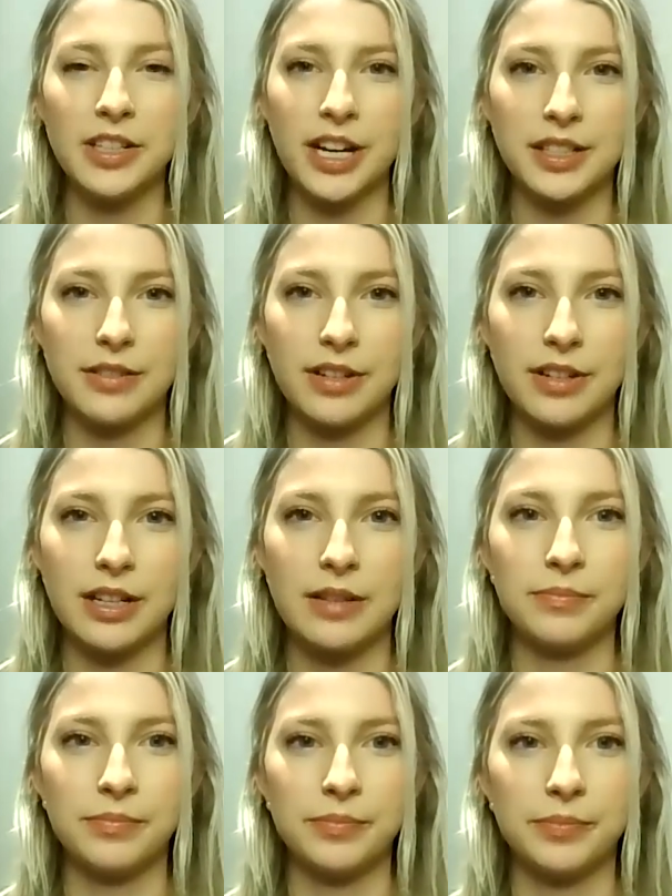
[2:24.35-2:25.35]
Jazz TV.
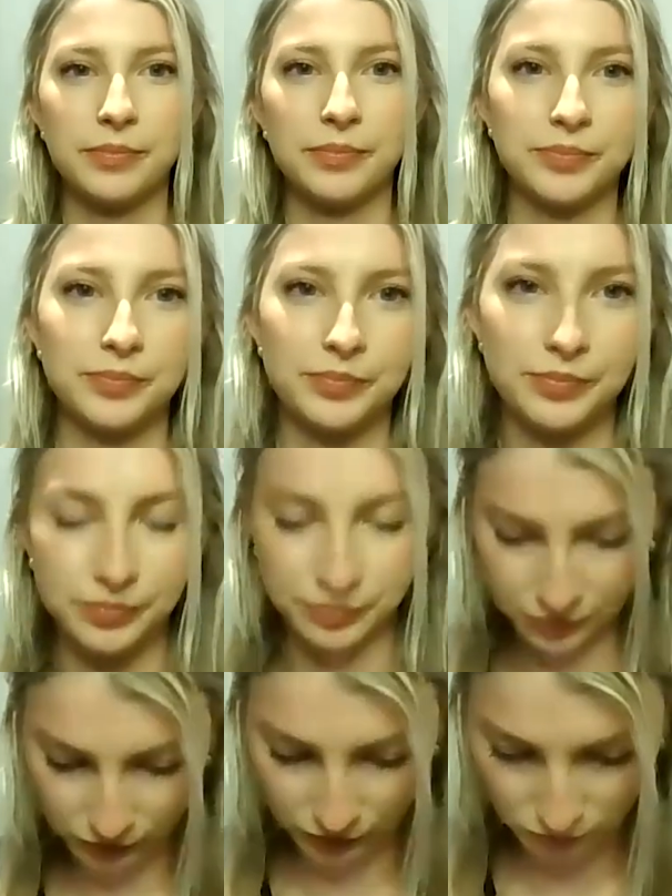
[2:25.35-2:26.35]

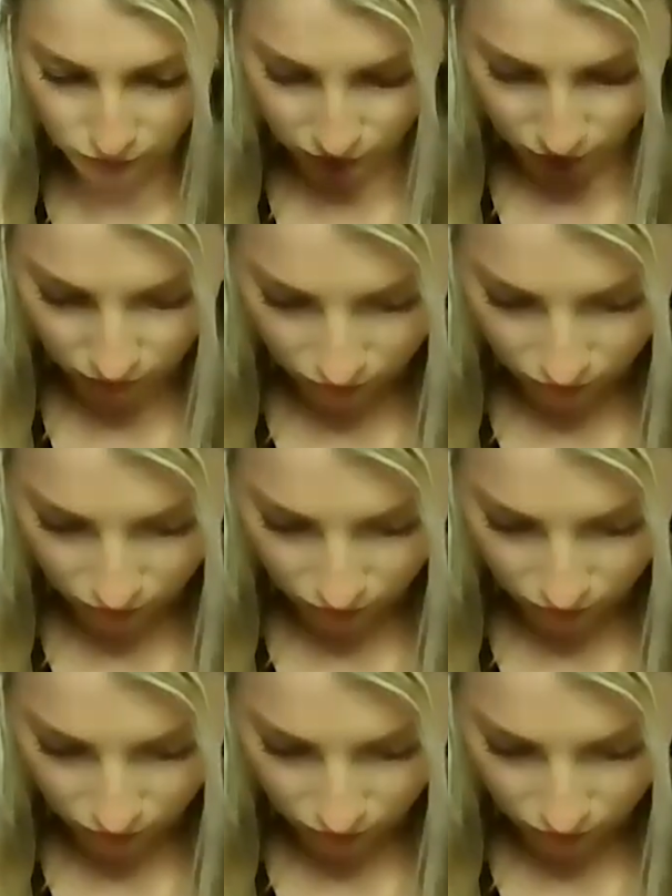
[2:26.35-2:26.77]
Hey, there